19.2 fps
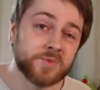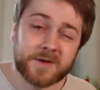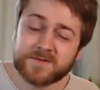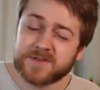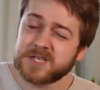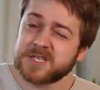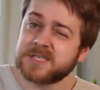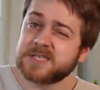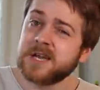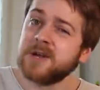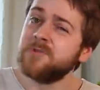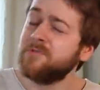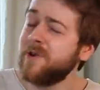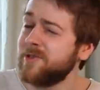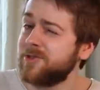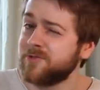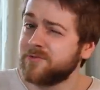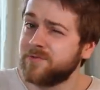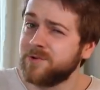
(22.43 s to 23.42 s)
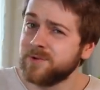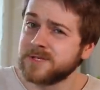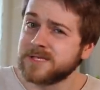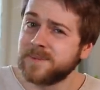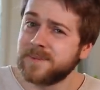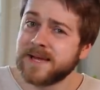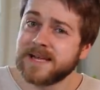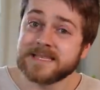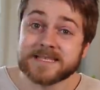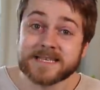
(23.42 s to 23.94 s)
We've just read the rules
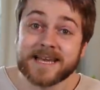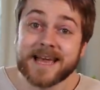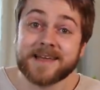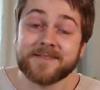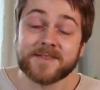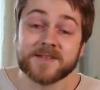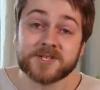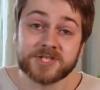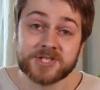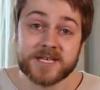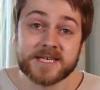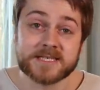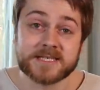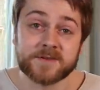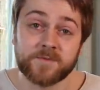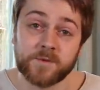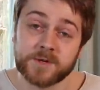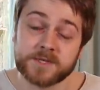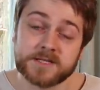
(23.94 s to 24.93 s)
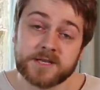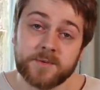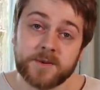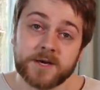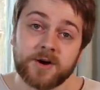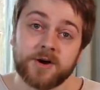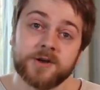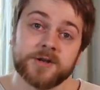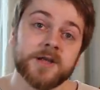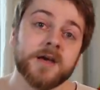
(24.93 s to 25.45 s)
a bit to get the gist of what's
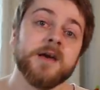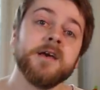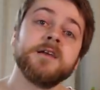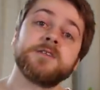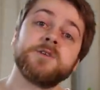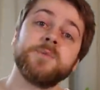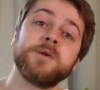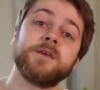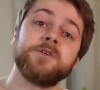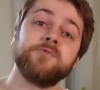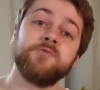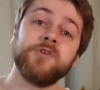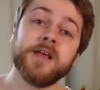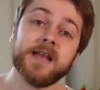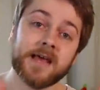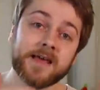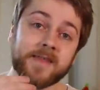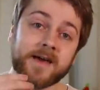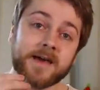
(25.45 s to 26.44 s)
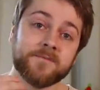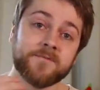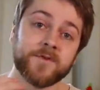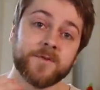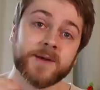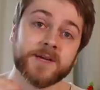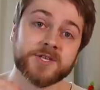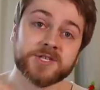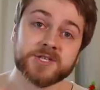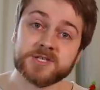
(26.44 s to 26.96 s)
going on so we can relay that
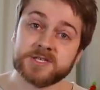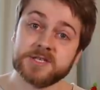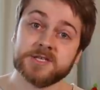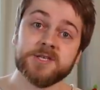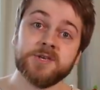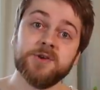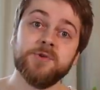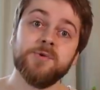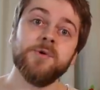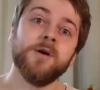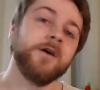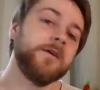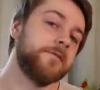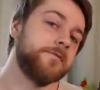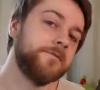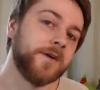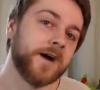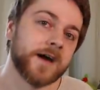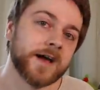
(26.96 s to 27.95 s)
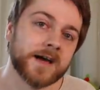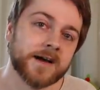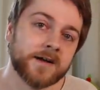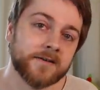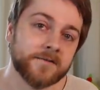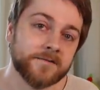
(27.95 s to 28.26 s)
information to you via